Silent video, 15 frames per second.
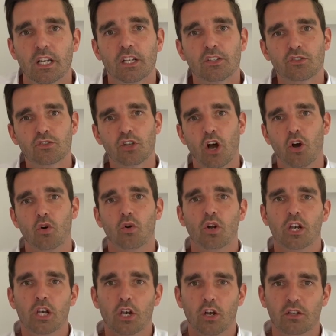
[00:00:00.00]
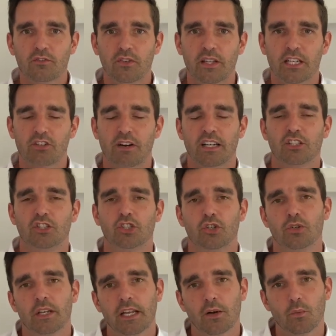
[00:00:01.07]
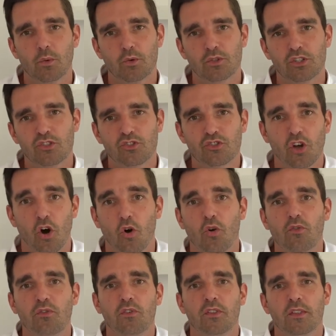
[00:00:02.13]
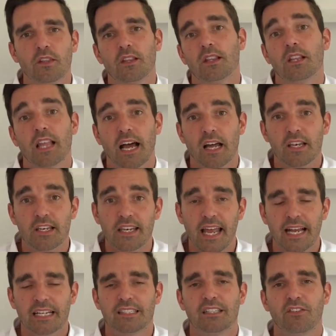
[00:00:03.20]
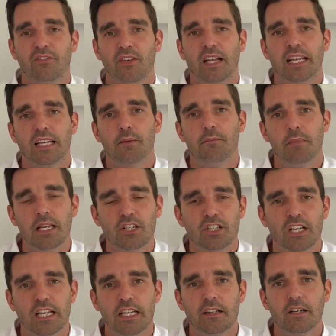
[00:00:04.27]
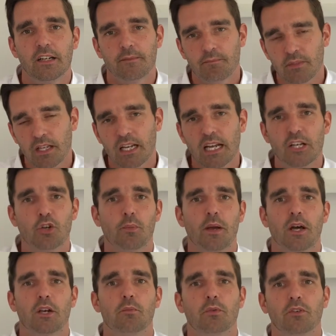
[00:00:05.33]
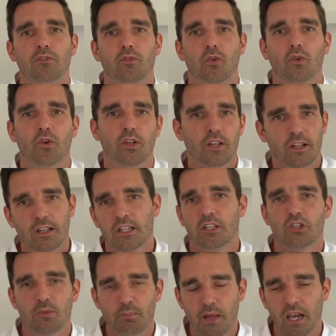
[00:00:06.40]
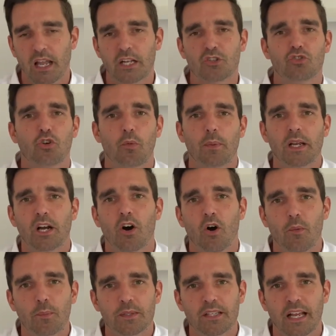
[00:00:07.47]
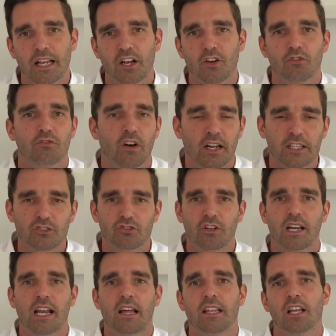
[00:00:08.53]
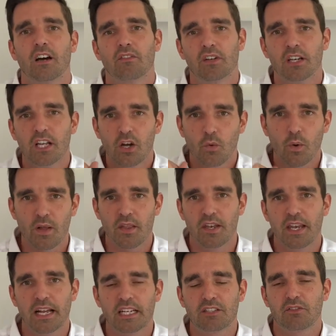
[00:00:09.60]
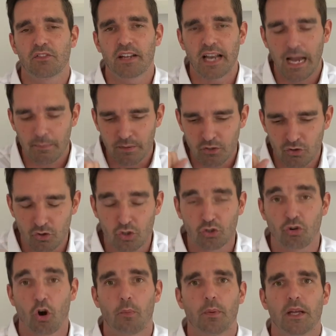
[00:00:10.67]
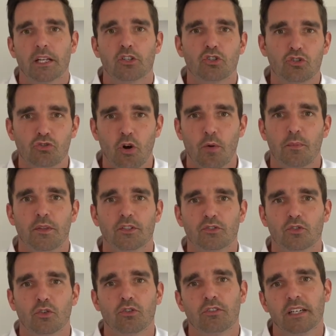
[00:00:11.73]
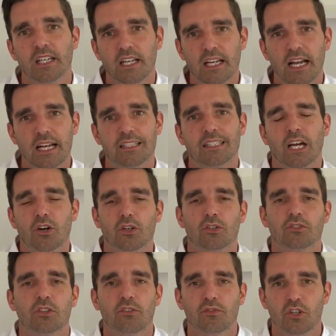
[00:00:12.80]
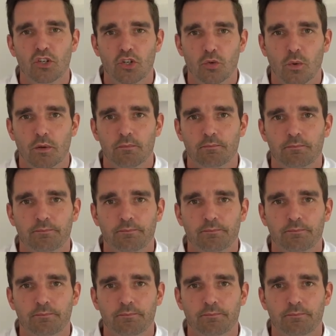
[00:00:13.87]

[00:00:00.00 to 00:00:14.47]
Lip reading: So look for the gratitude. It will dissolve that negative feeling immediately and you'll be able to move forward. A bit like dropping a hot potato, right? Straight out the oven. When the negative event happens, drop it. Drop the story and tell yourself the new one.